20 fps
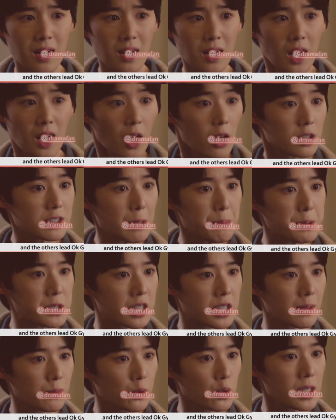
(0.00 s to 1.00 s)
lead Ok
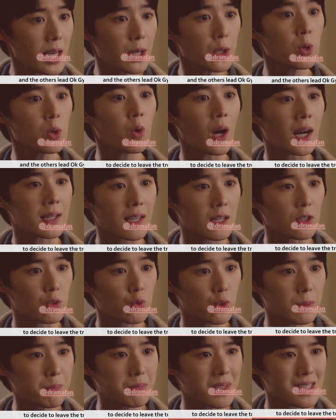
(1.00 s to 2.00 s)
Kyung to decide
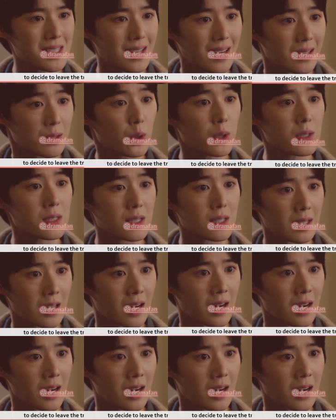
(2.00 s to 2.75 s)
to leave the troupe.